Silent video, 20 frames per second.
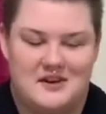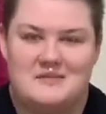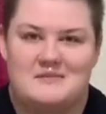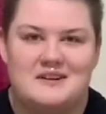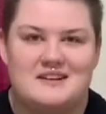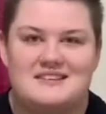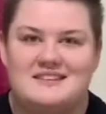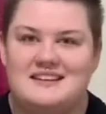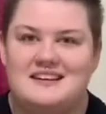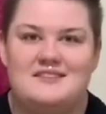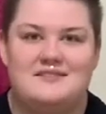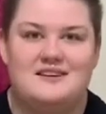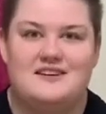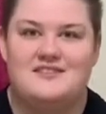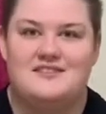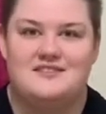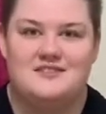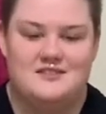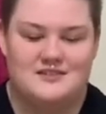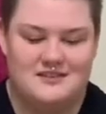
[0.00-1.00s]
but TV
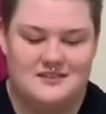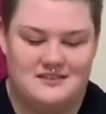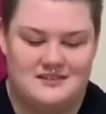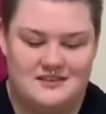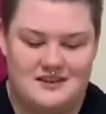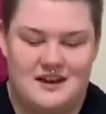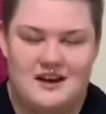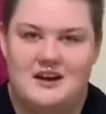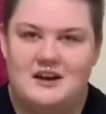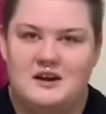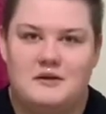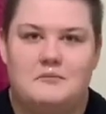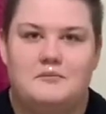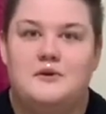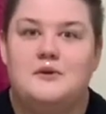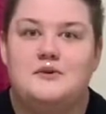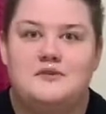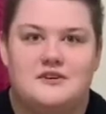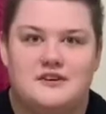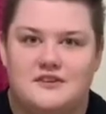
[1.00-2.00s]
students,
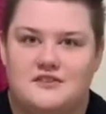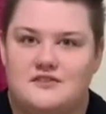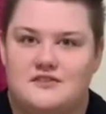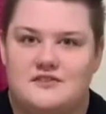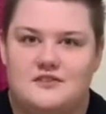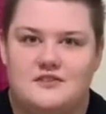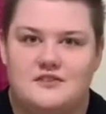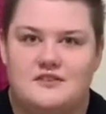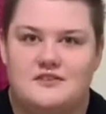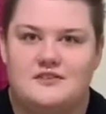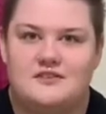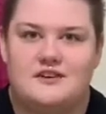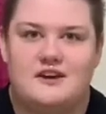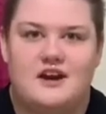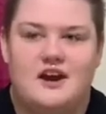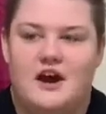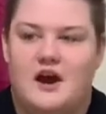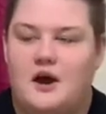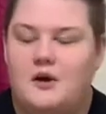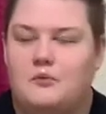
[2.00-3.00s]
computing students,
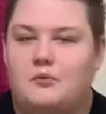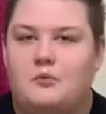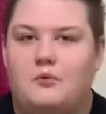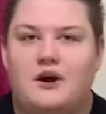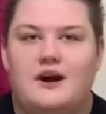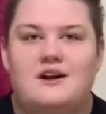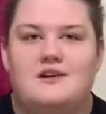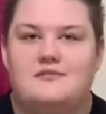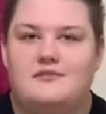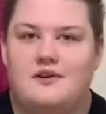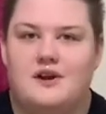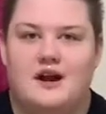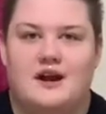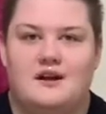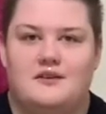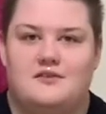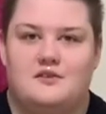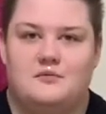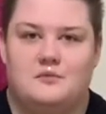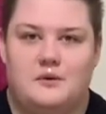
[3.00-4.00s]
a wide
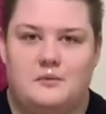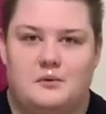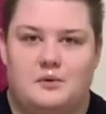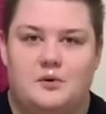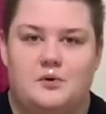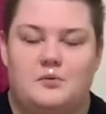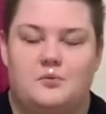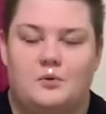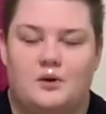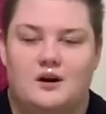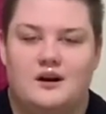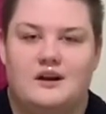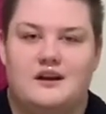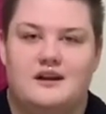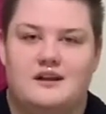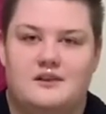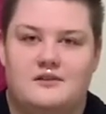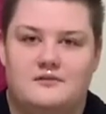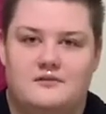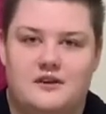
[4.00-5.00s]
variety of people who work
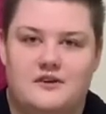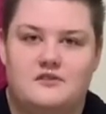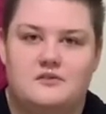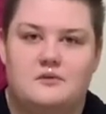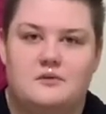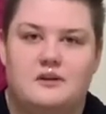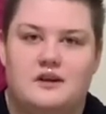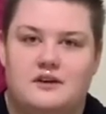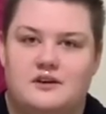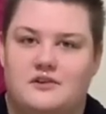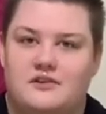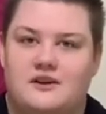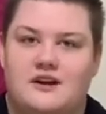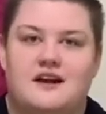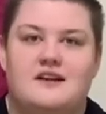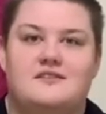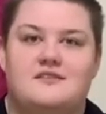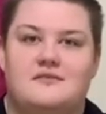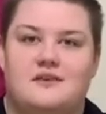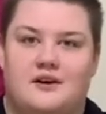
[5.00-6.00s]
in the visual and
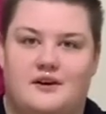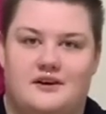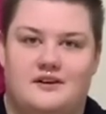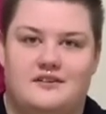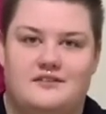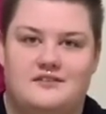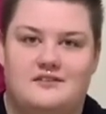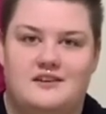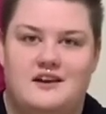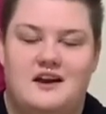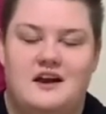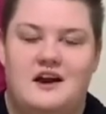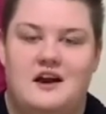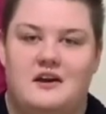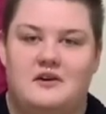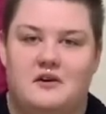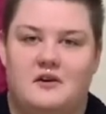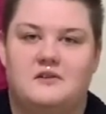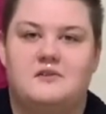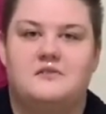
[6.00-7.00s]
creative arts,
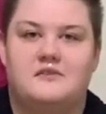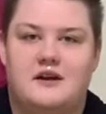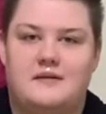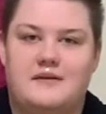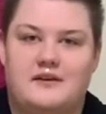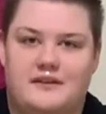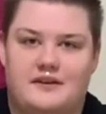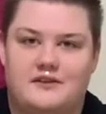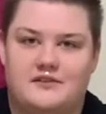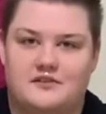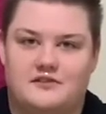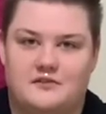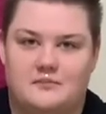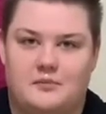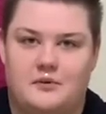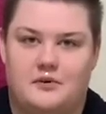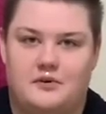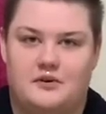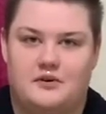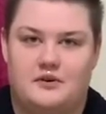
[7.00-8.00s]
and all of them are there to
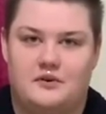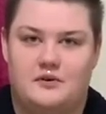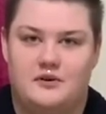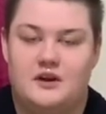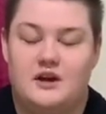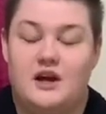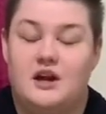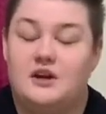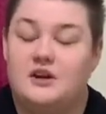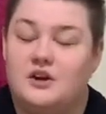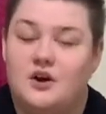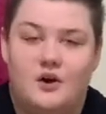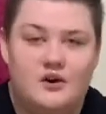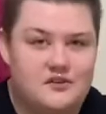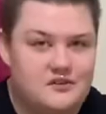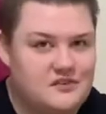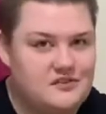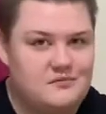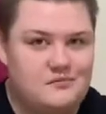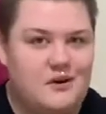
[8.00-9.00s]
support you. Not
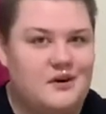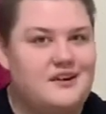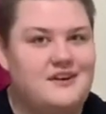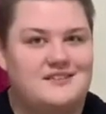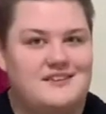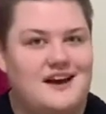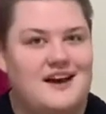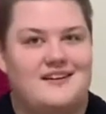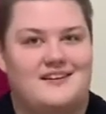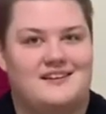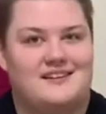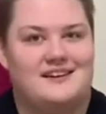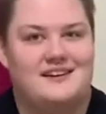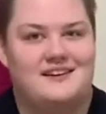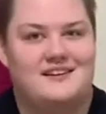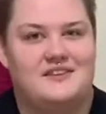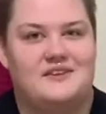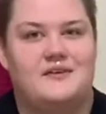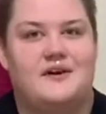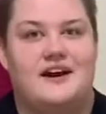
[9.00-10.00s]
just
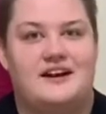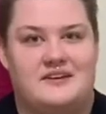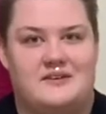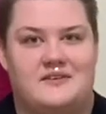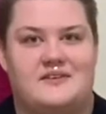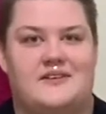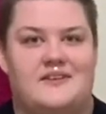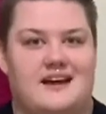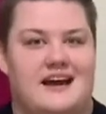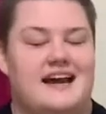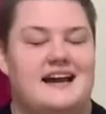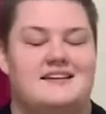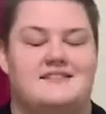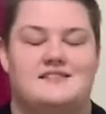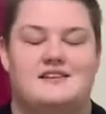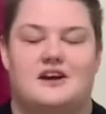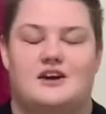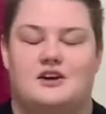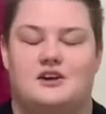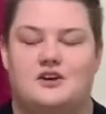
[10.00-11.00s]
monetarily, though I know that that is
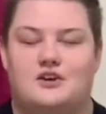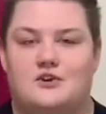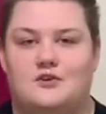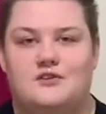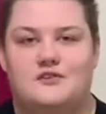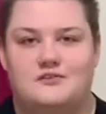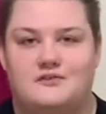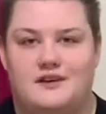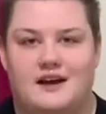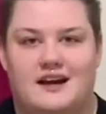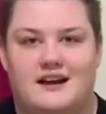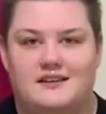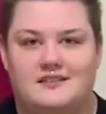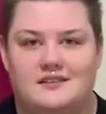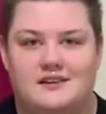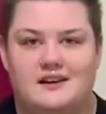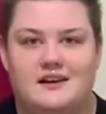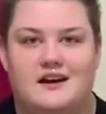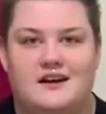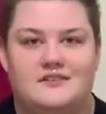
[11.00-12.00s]
a huge
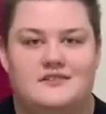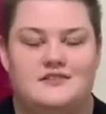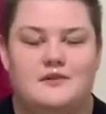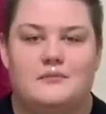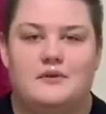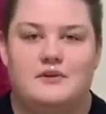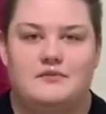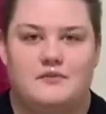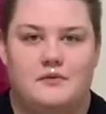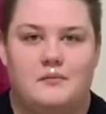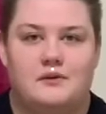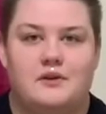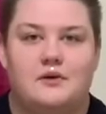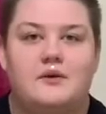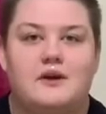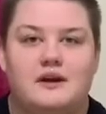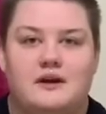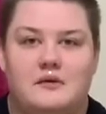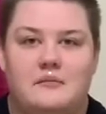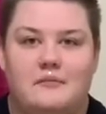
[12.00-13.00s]
factor. As someone from a low
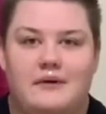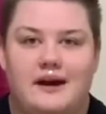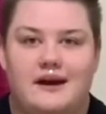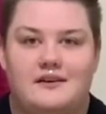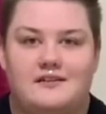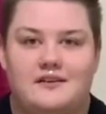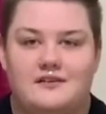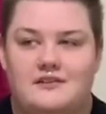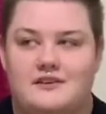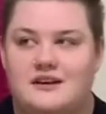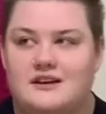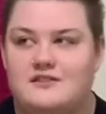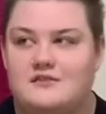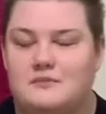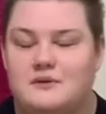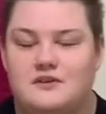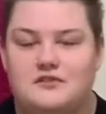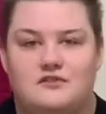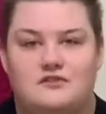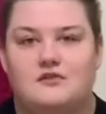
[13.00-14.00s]
income background, it's
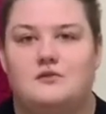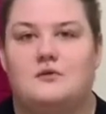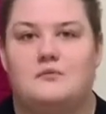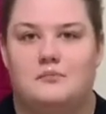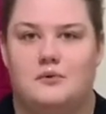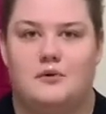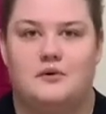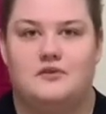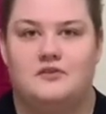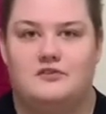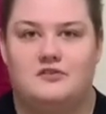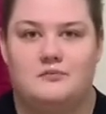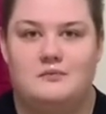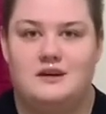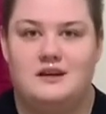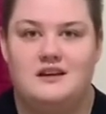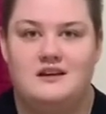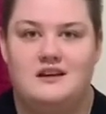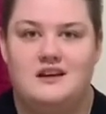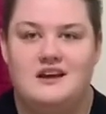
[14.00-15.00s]
been so important to
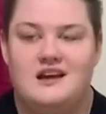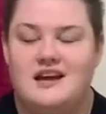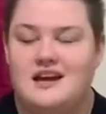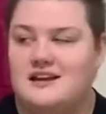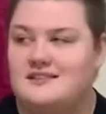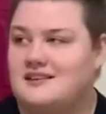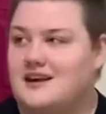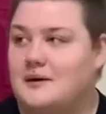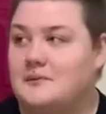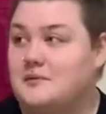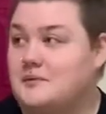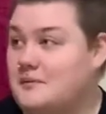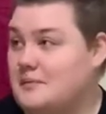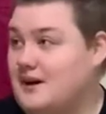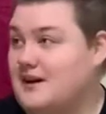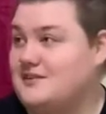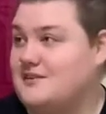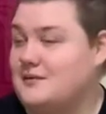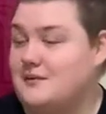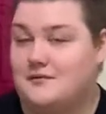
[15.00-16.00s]
me. It's helped me buy
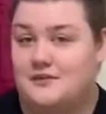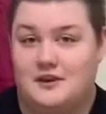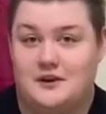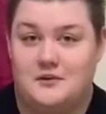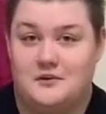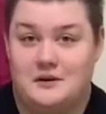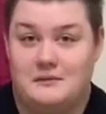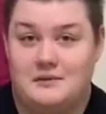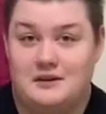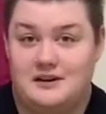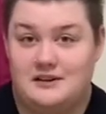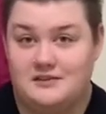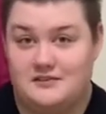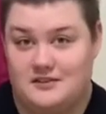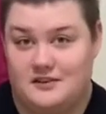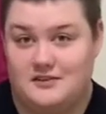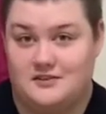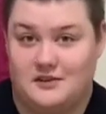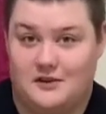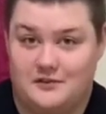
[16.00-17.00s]
some of the equipment
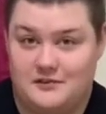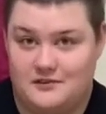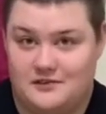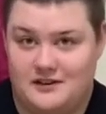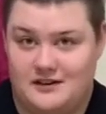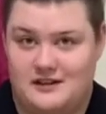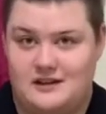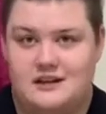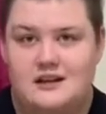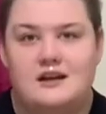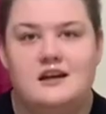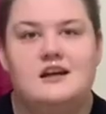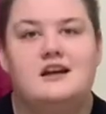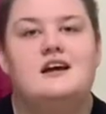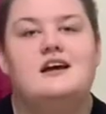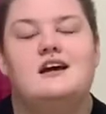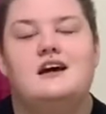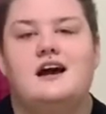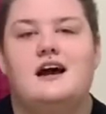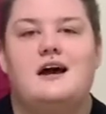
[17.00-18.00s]
just off screen.
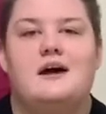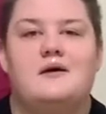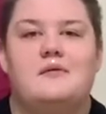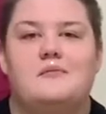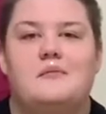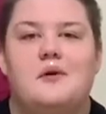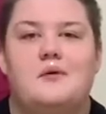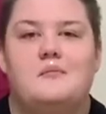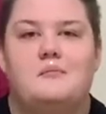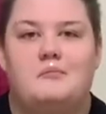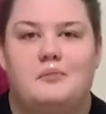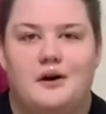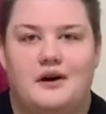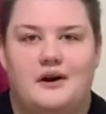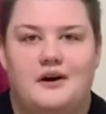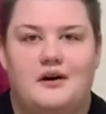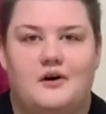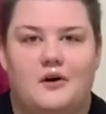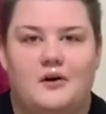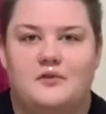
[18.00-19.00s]
Um,
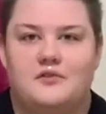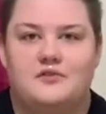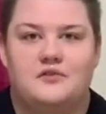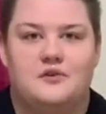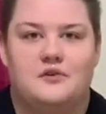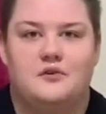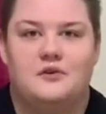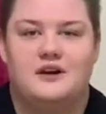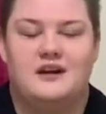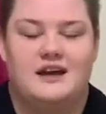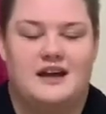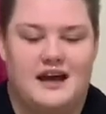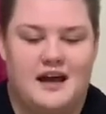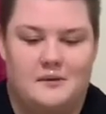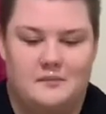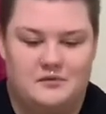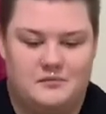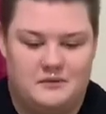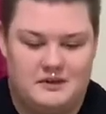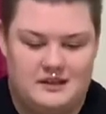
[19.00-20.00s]
but also, it
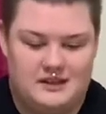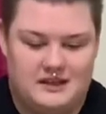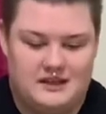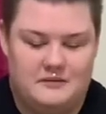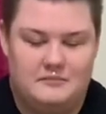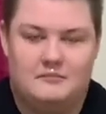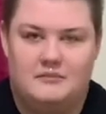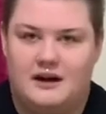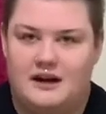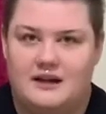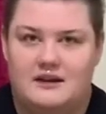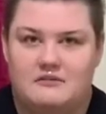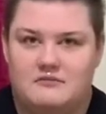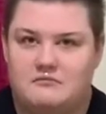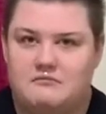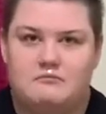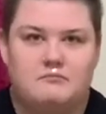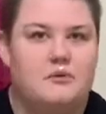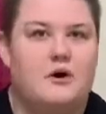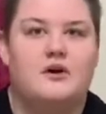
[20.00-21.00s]
helps me keep my
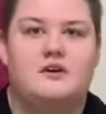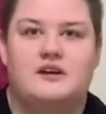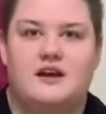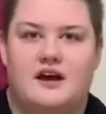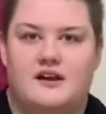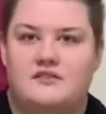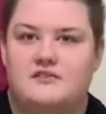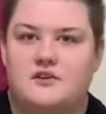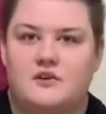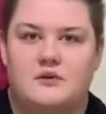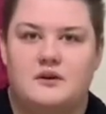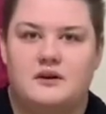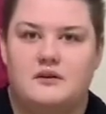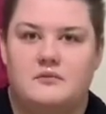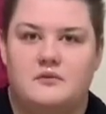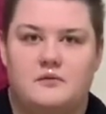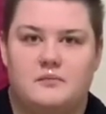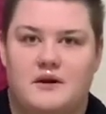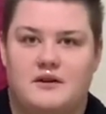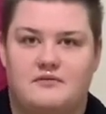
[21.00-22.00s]
podcast going
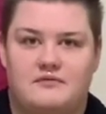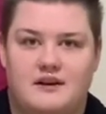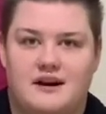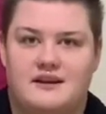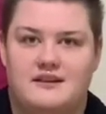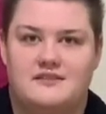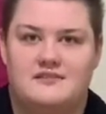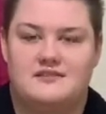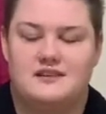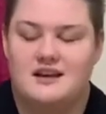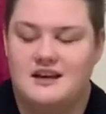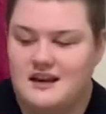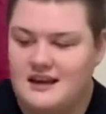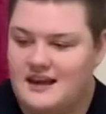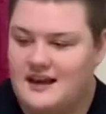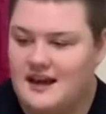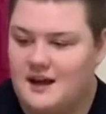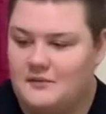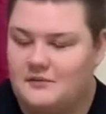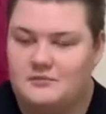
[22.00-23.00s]
with my friends. It
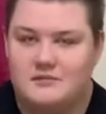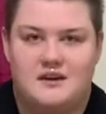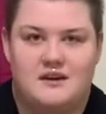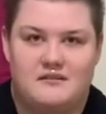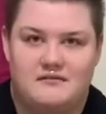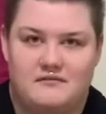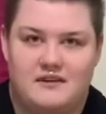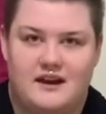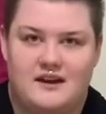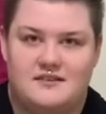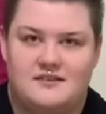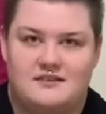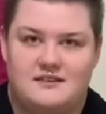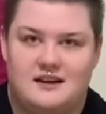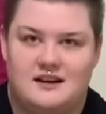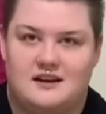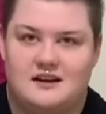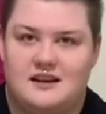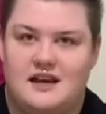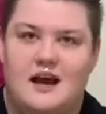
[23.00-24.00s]
helps me invest
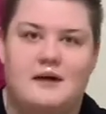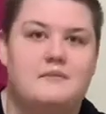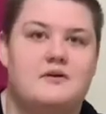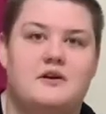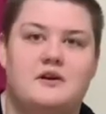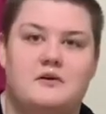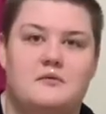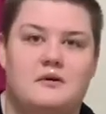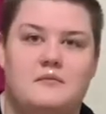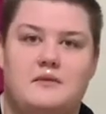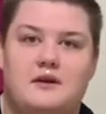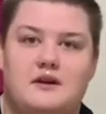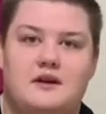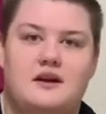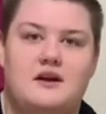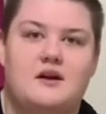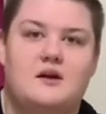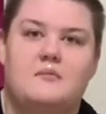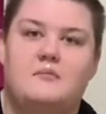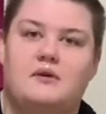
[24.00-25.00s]
in camera equipment,
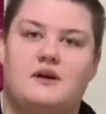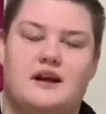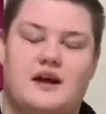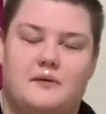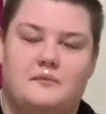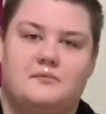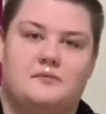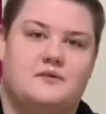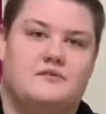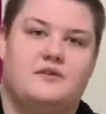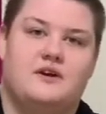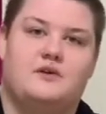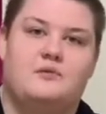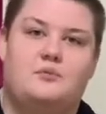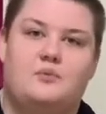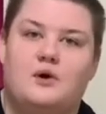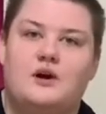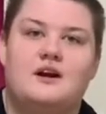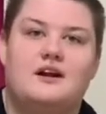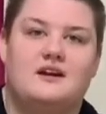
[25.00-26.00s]
but it helps me find
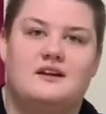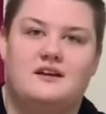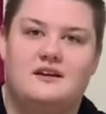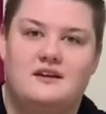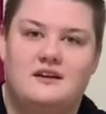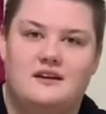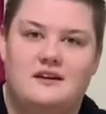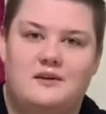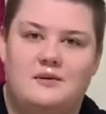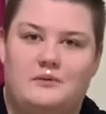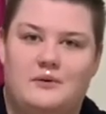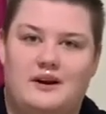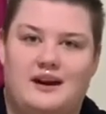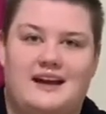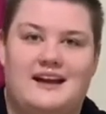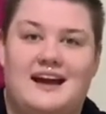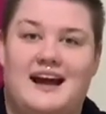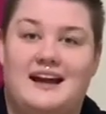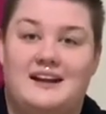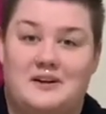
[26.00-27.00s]
work when I
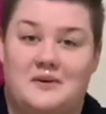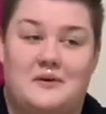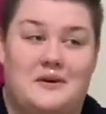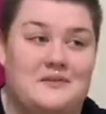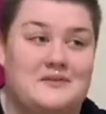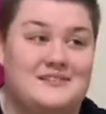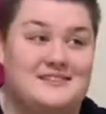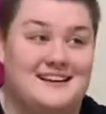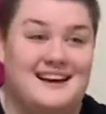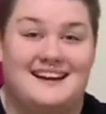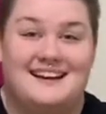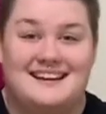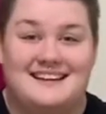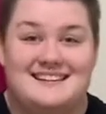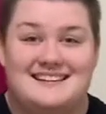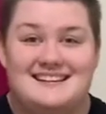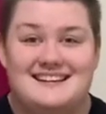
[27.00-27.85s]
can't go outside.